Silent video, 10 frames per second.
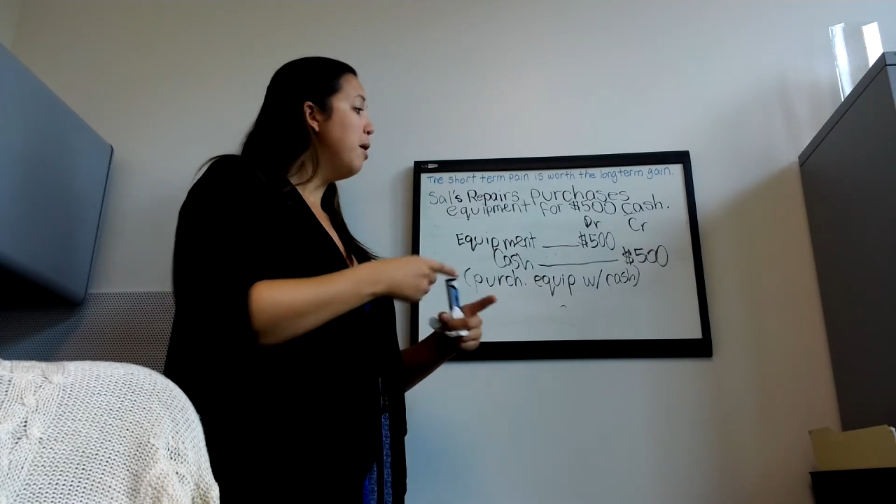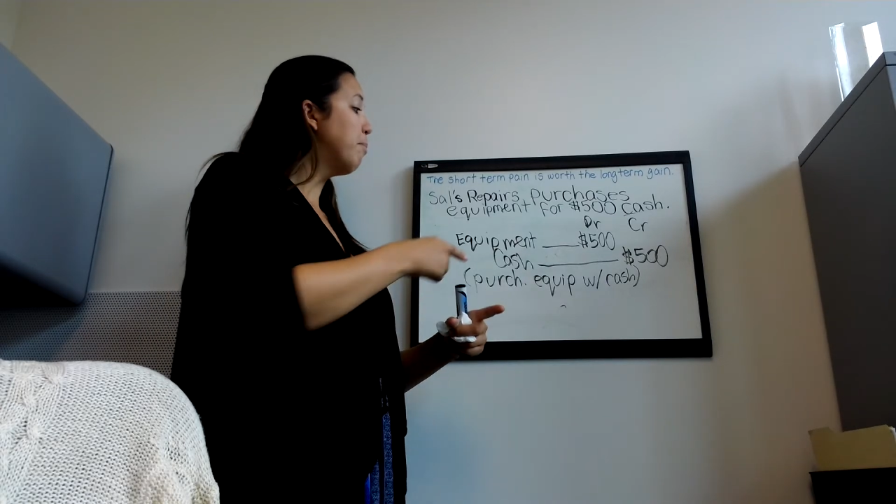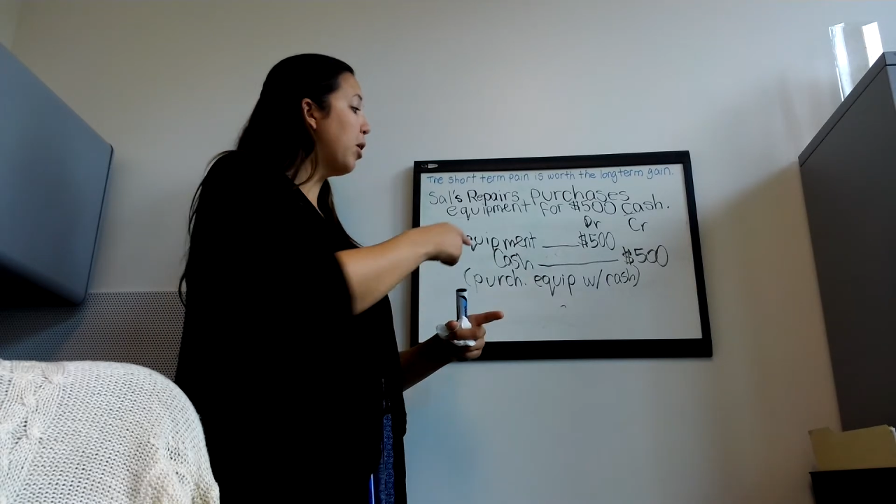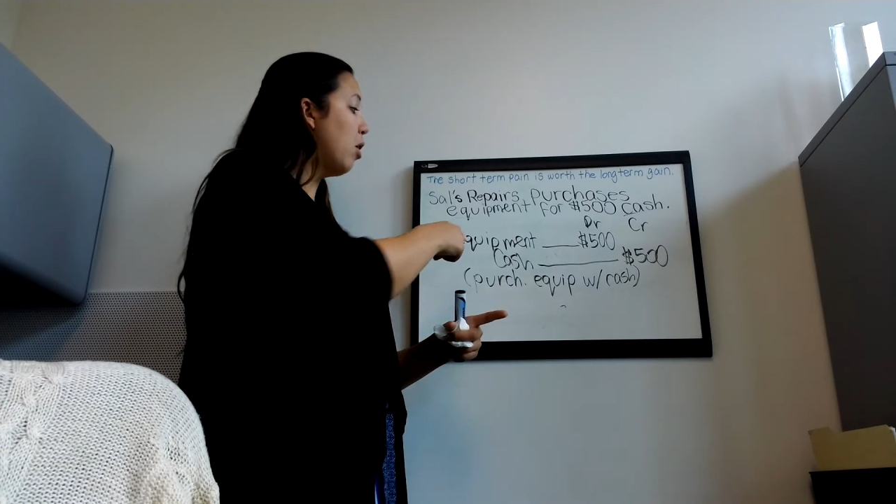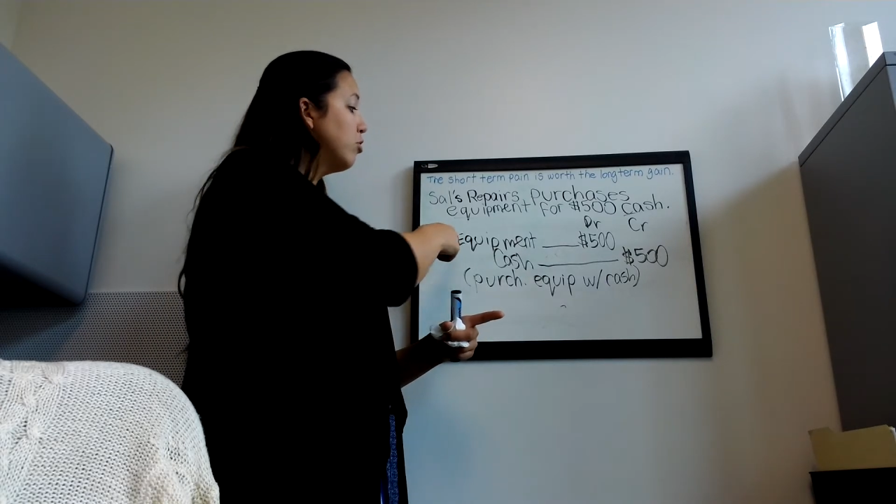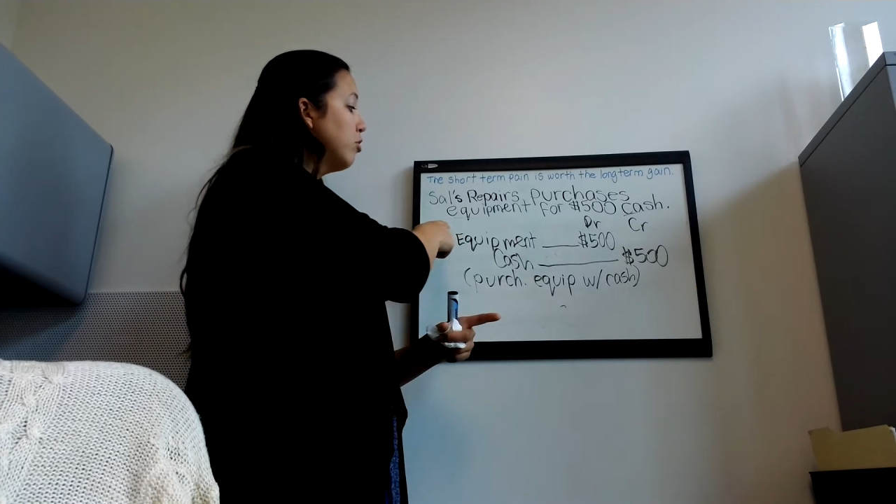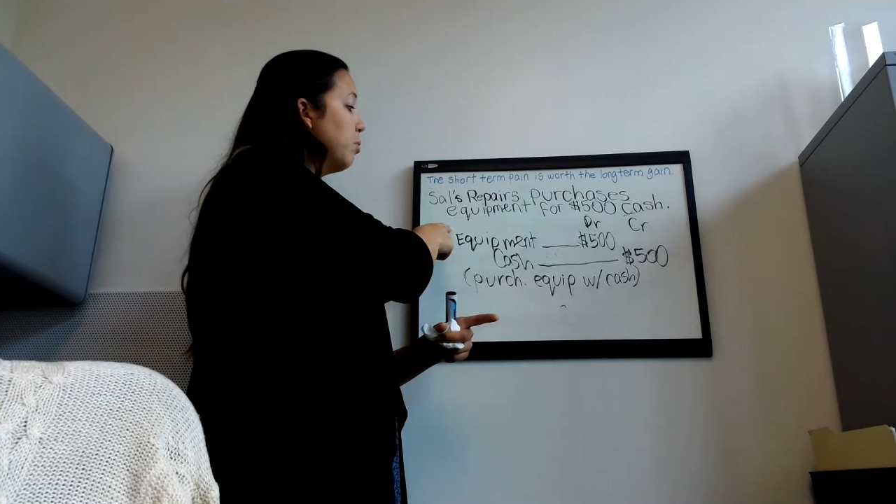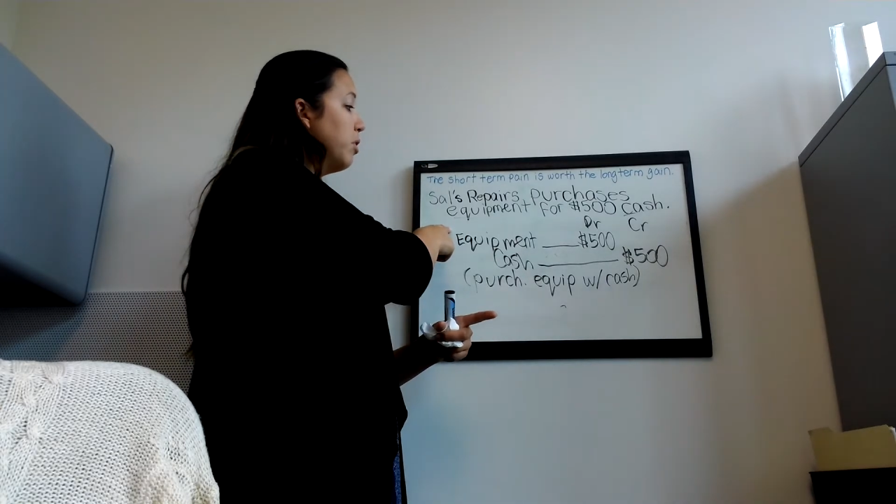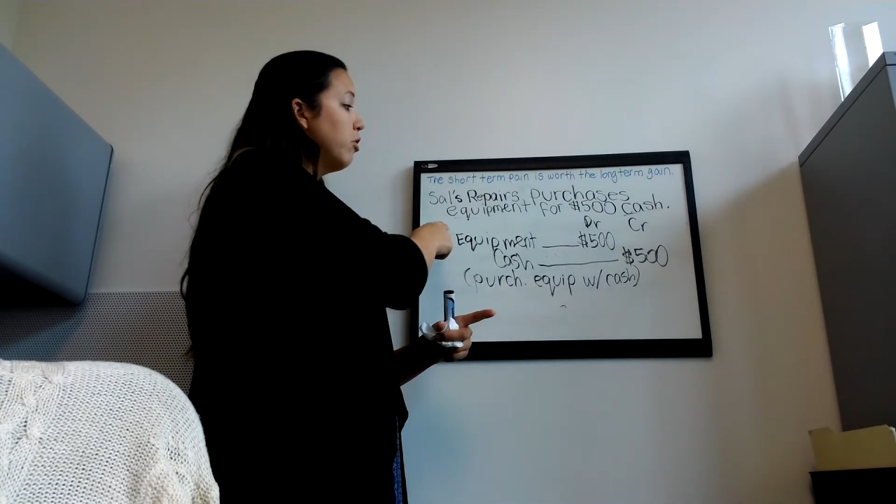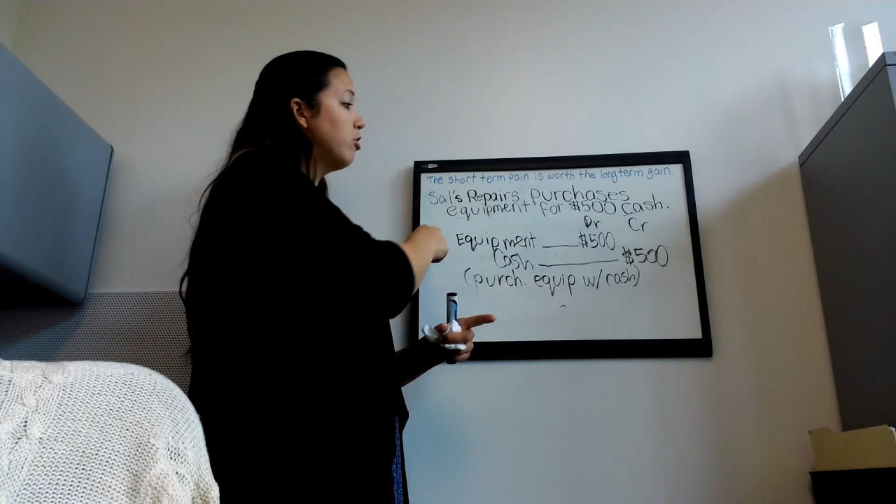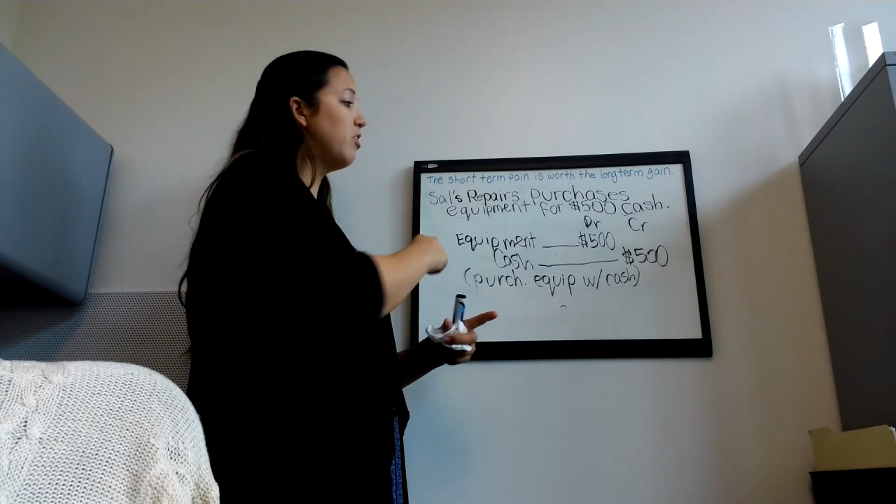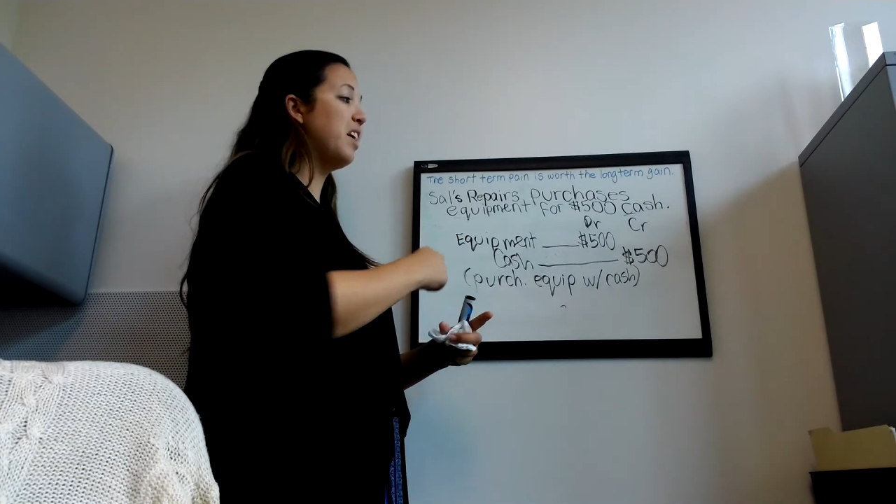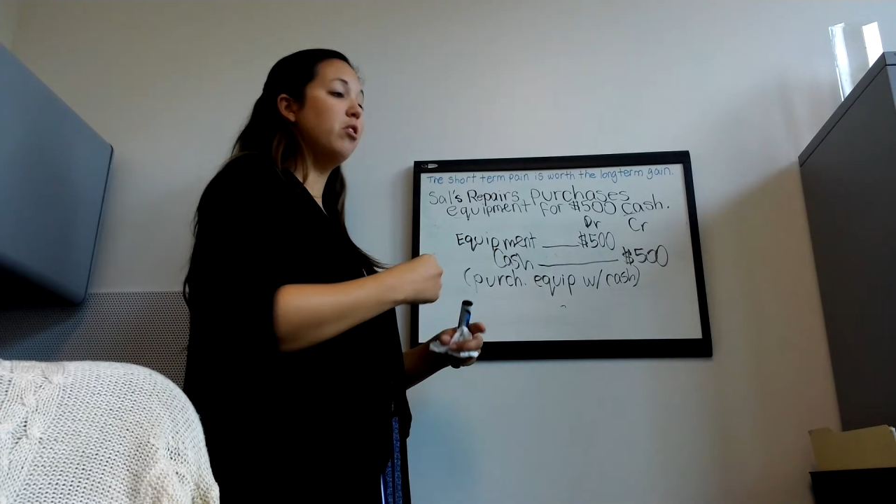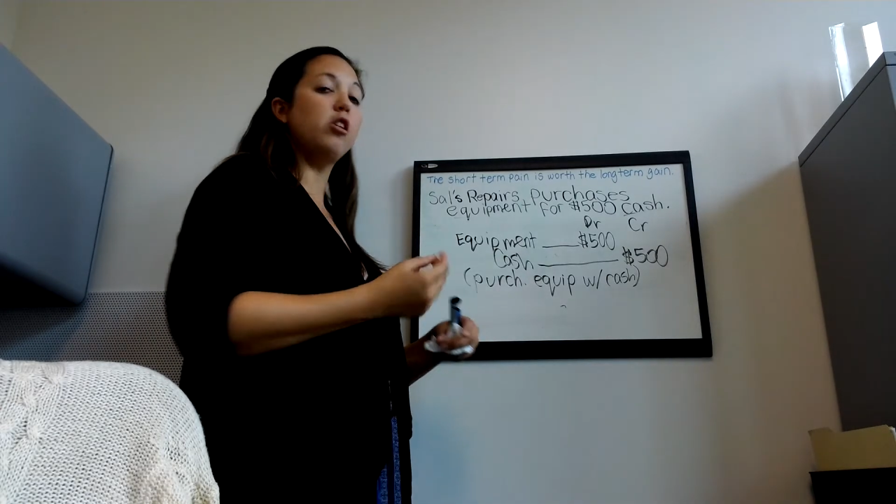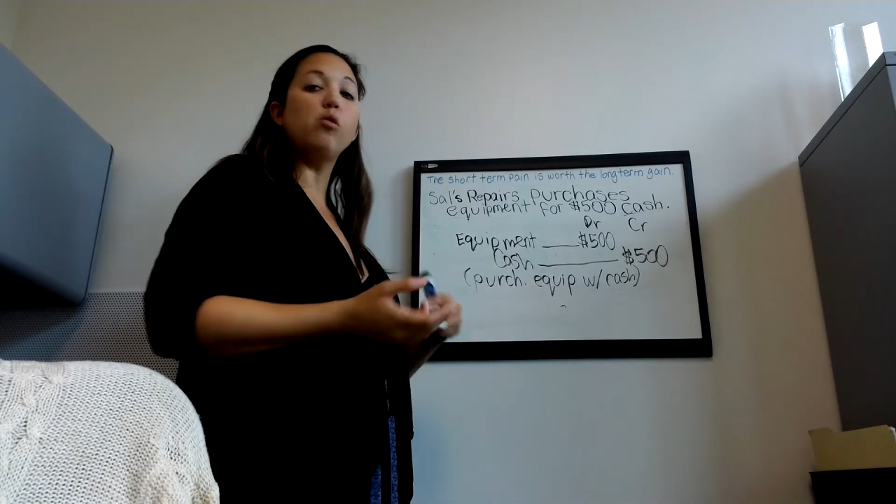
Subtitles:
but also understand that